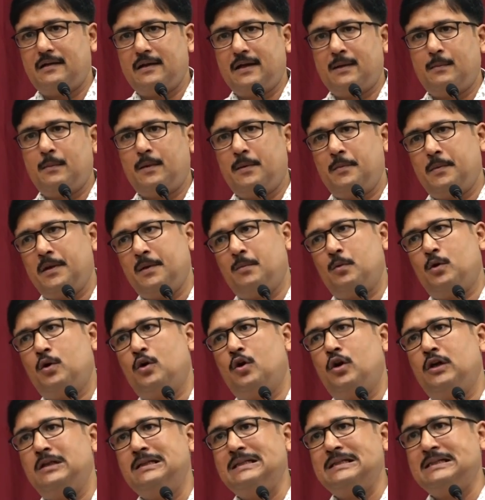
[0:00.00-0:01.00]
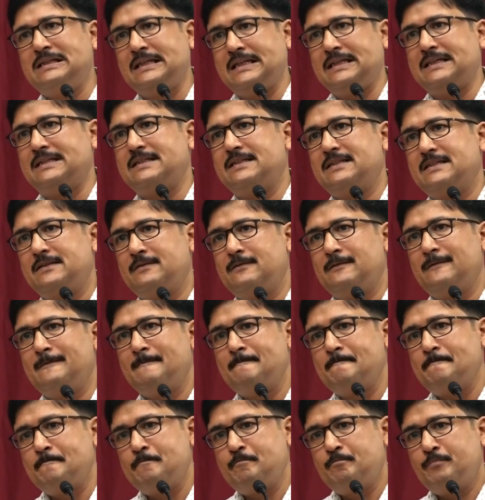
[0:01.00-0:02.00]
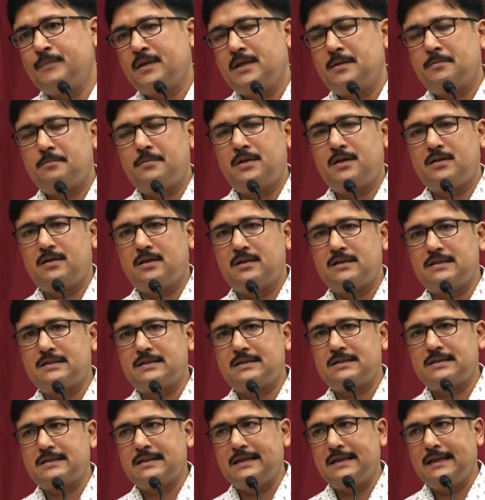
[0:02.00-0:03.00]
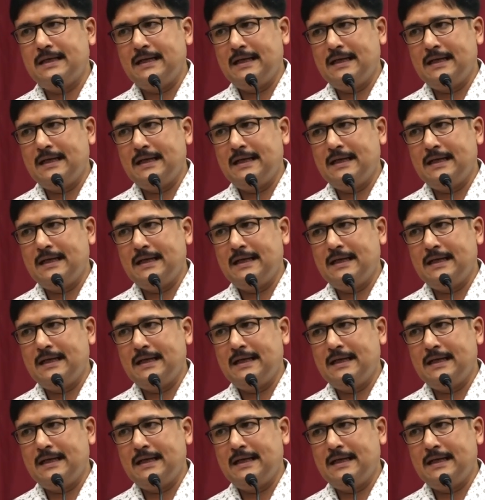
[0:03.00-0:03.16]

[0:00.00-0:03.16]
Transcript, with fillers: among all the things, you know, because